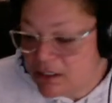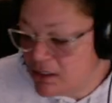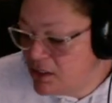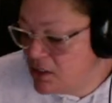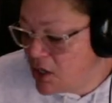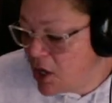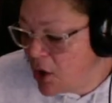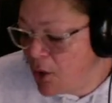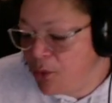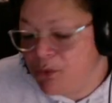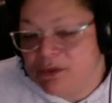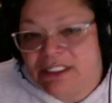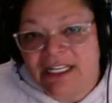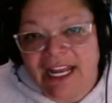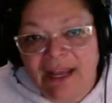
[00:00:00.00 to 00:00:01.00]
So,
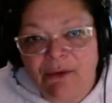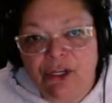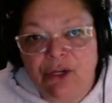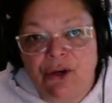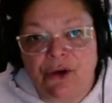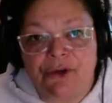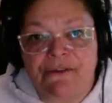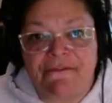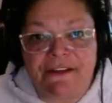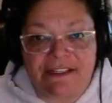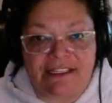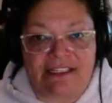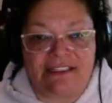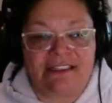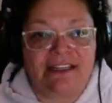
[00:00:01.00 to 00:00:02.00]
today, when you go to
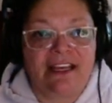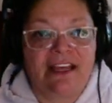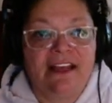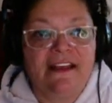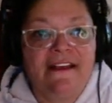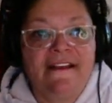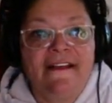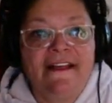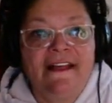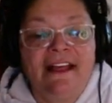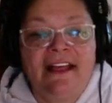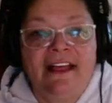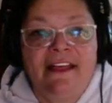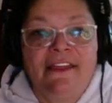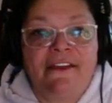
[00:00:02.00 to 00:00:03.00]
visit
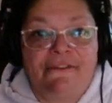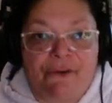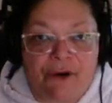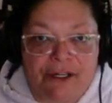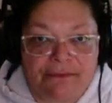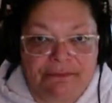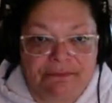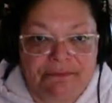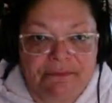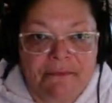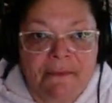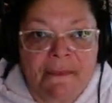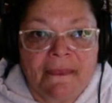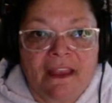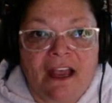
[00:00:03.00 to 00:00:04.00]
the fort,
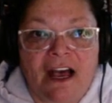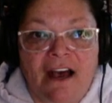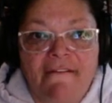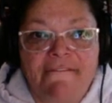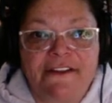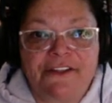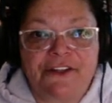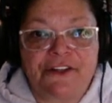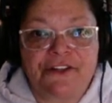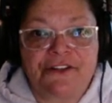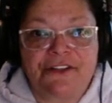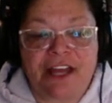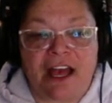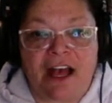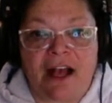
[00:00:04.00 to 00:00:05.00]
uh,
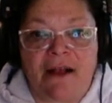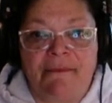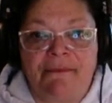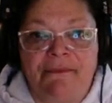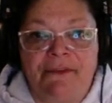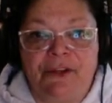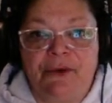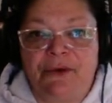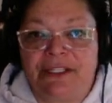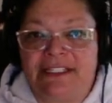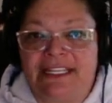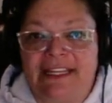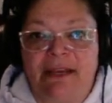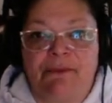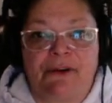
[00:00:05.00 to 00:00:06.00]
visitors, um, you can
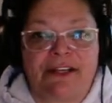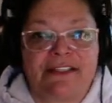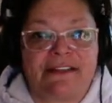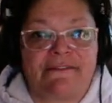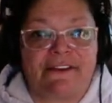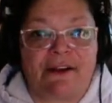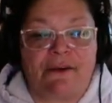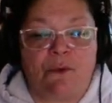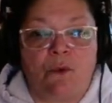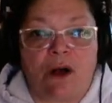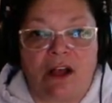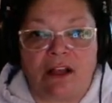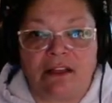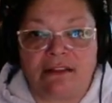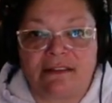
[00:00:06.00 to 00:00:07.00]
see the impressive
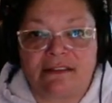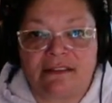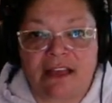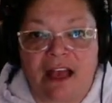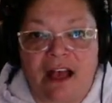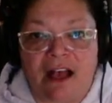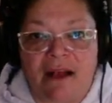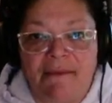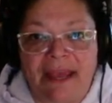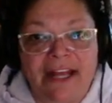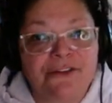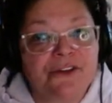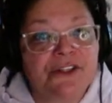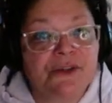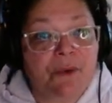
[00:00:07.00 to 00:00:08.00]
walls, um,
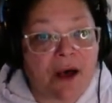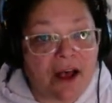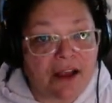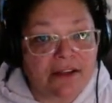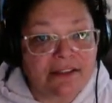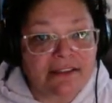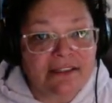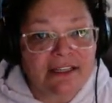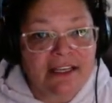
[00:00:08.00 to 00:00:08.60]
entrance walls